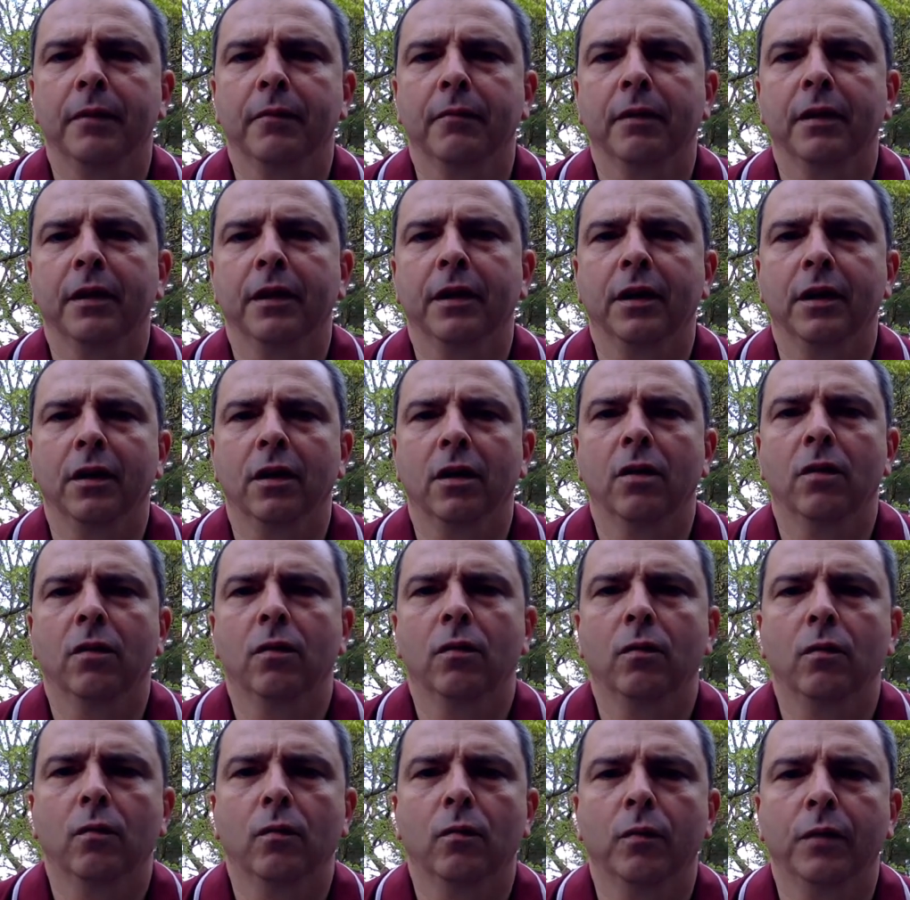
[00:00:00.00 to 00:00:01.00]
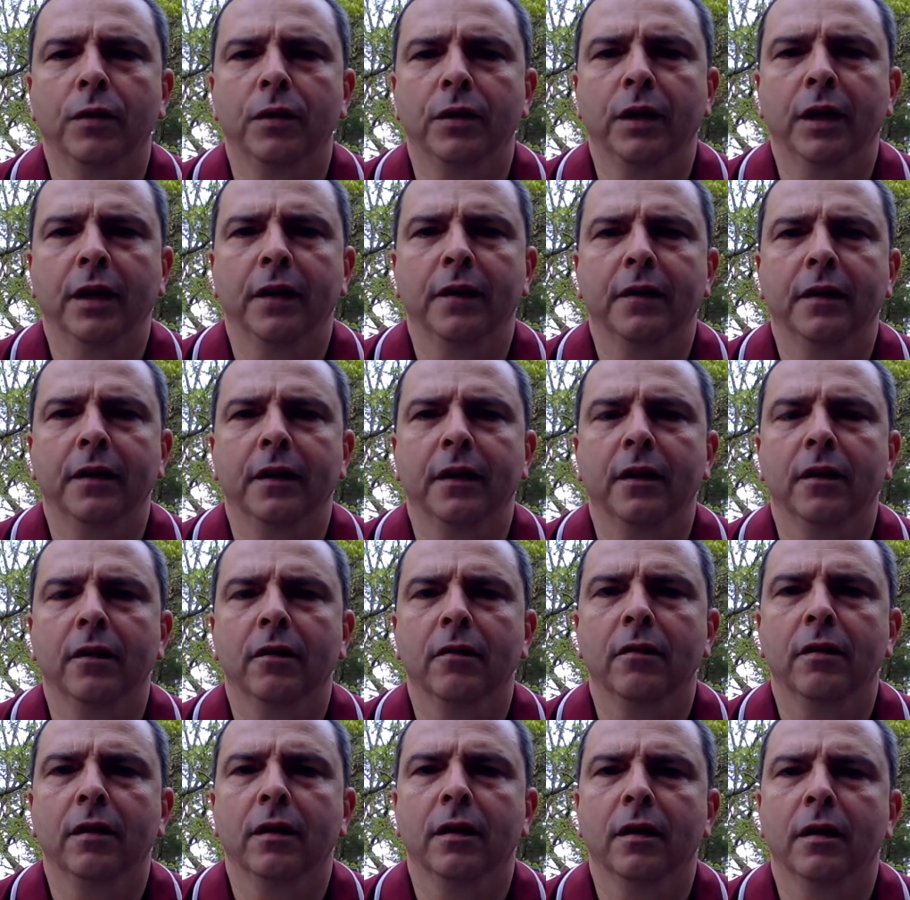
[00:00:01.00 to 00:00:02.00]
Be ready to go when you get
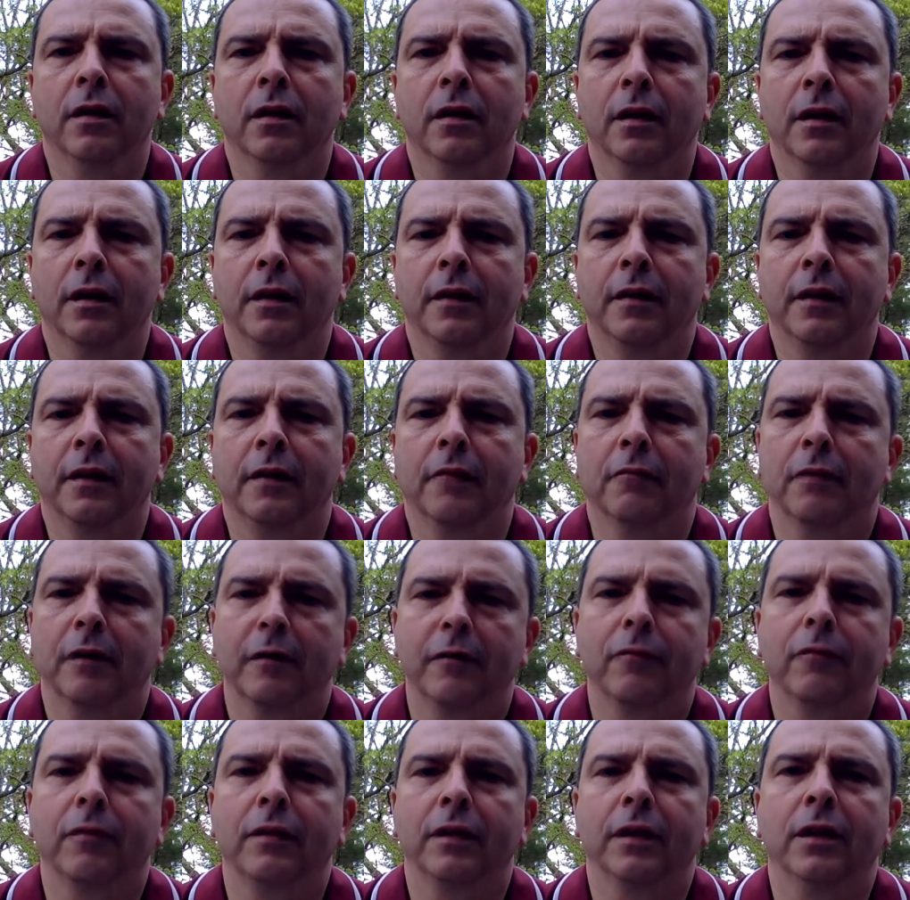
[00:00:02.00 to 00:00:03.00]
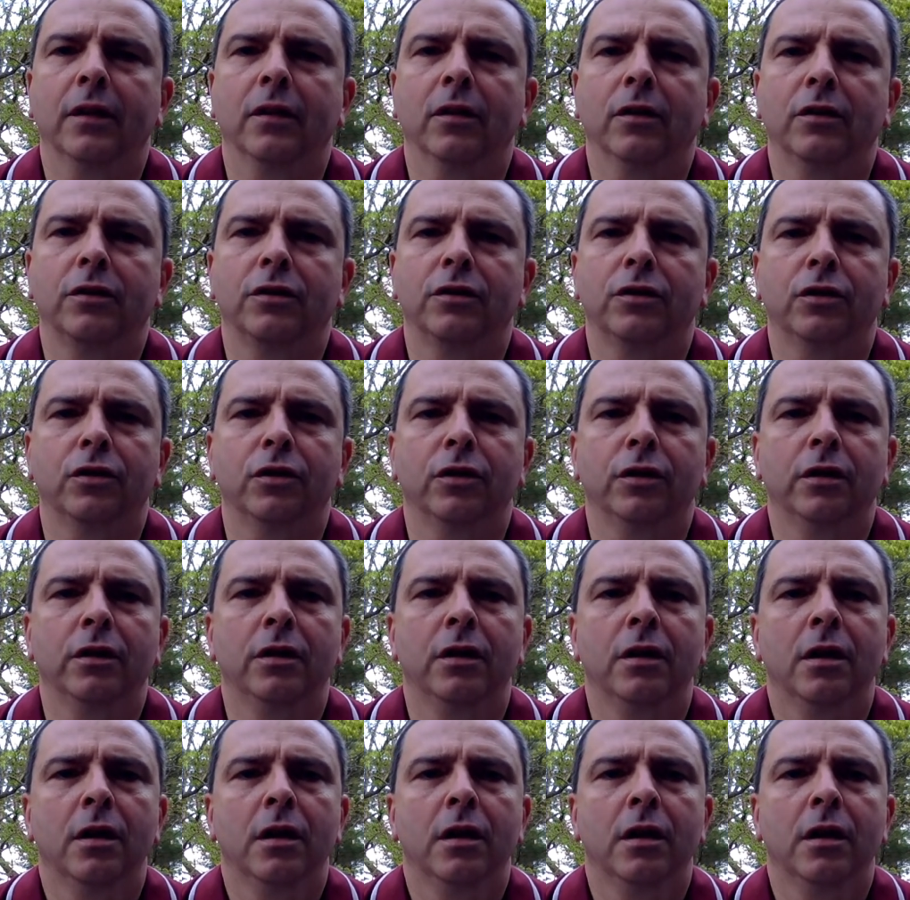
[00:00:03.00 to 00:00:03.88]
there. I think a referee that looks good